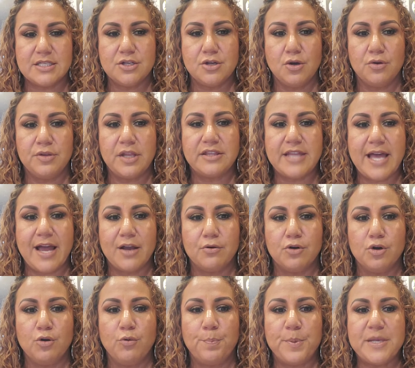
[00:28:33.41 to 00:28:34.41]
to know that that
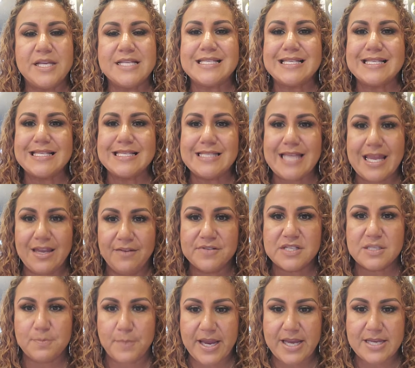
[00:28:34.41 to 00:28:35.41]
group is a safe
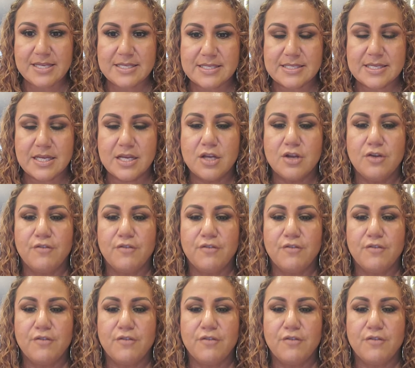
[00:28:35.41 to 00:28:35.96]
space